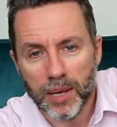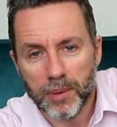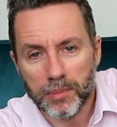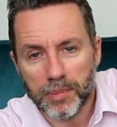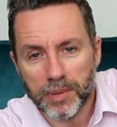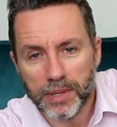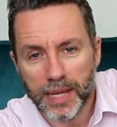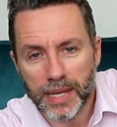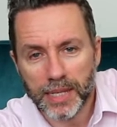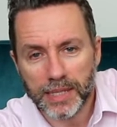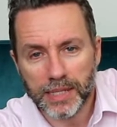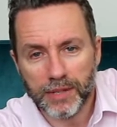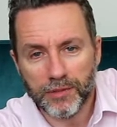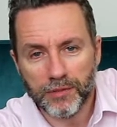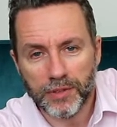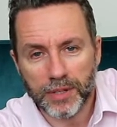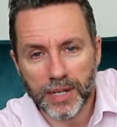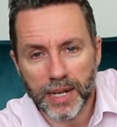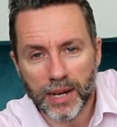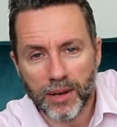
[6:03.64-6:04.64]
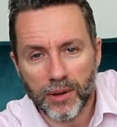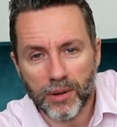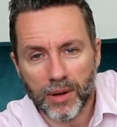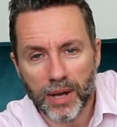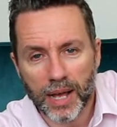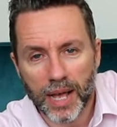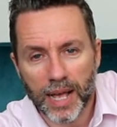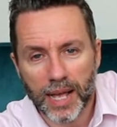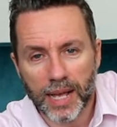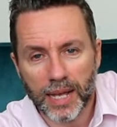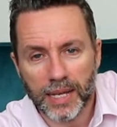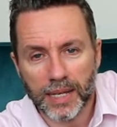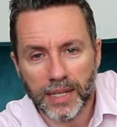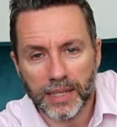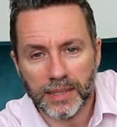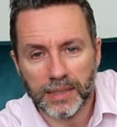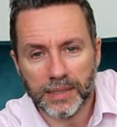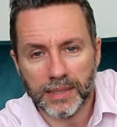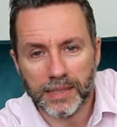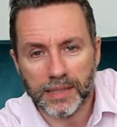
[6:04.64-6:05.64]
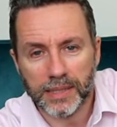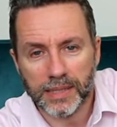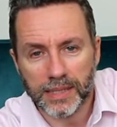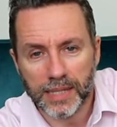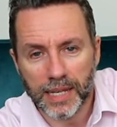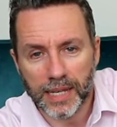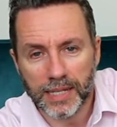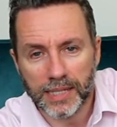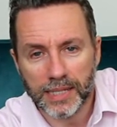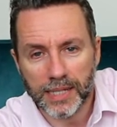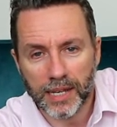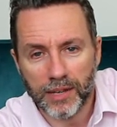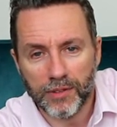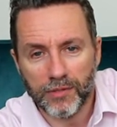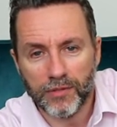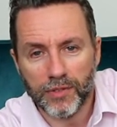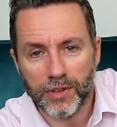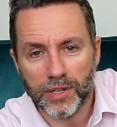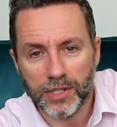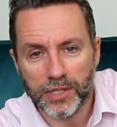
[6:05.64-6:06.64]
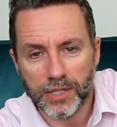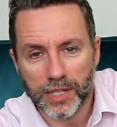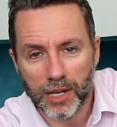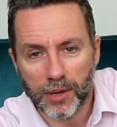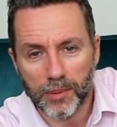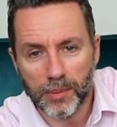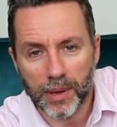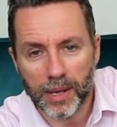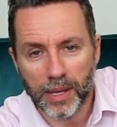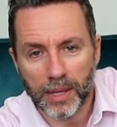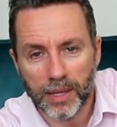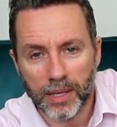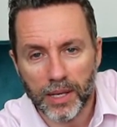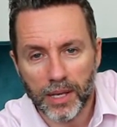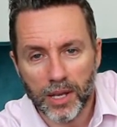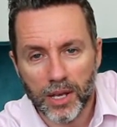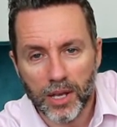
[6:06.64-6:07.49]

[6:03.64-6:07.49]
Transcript: But that's it for now, and stay safe, stay well.